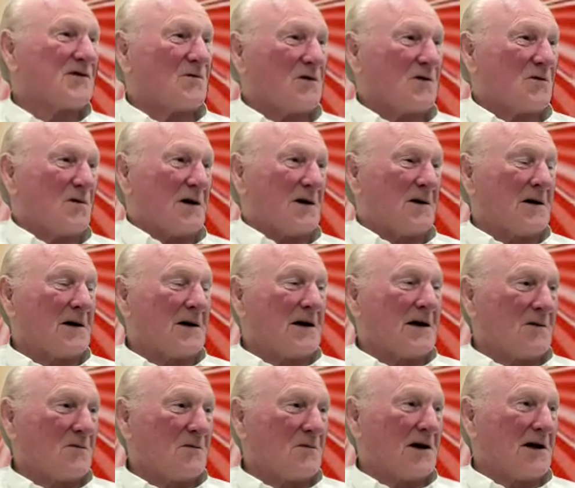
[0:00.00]
where we
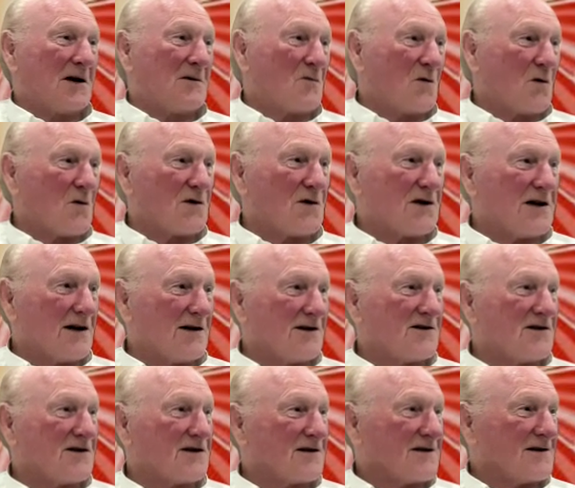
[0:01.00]
become more
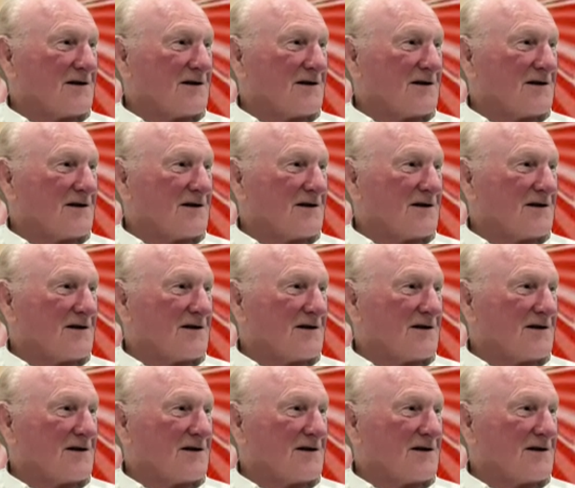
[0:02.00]
intelligent.